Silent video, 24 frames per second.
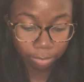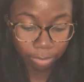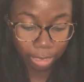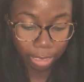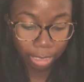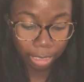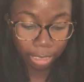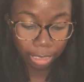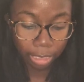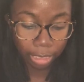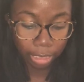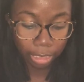
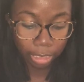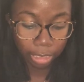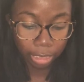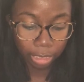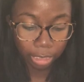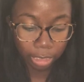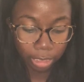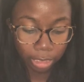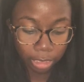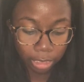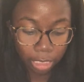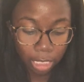
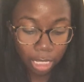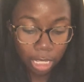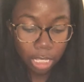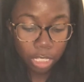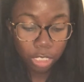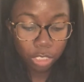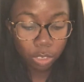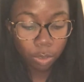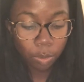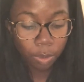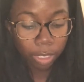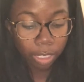And
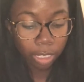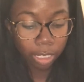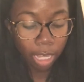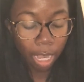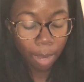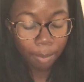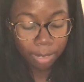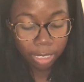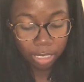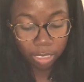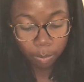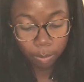so the
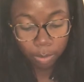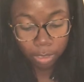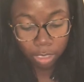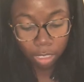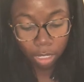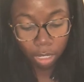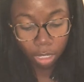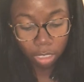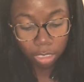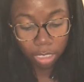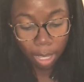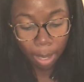competition was
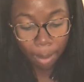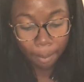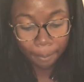called